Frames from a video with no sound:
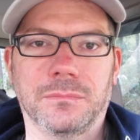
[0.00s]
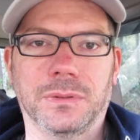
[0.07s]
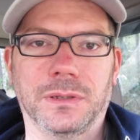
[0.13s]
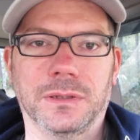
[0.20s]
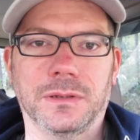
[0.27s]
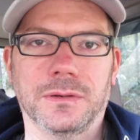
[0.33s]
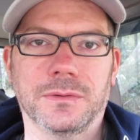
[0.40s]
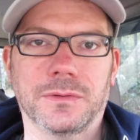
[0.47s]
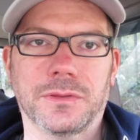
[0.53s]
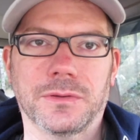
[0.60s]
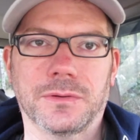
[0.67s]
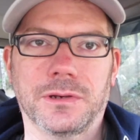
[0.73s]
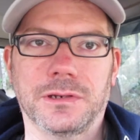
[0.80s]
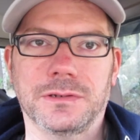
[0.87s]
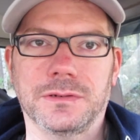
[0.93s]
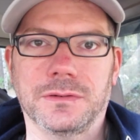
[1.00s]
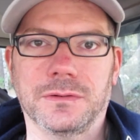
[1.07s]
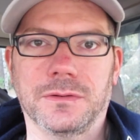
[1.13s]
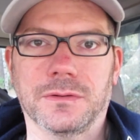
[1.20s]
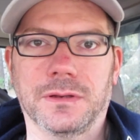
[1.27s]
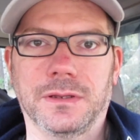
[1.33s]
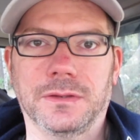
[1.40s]
below 32
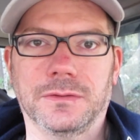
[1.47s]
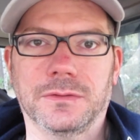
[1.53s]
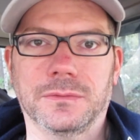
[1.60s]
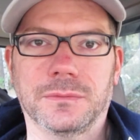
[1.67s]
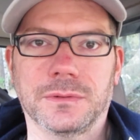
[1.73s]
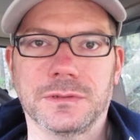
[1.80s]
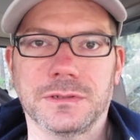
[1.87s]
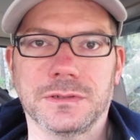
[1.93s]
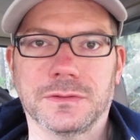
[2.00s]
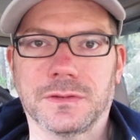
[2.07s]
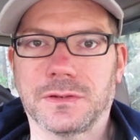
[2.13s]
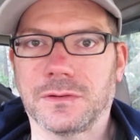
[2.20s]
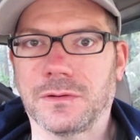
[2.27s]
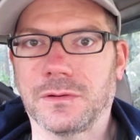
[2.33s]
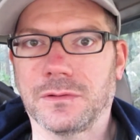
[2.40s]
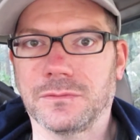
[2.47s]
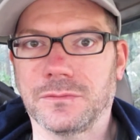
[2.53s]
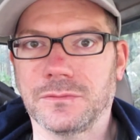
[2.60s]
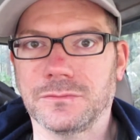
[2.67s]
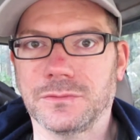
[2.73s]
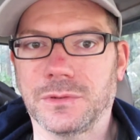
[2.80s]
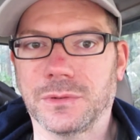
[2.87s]
degrees, which is unheard of
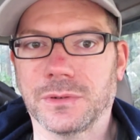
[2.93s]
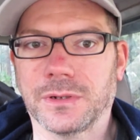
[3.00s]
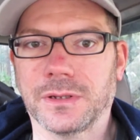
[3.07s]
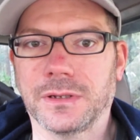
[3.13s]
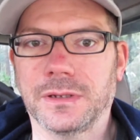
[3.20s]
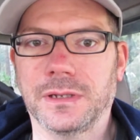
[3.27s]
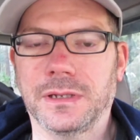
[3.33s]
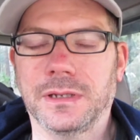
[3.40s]
in Florida.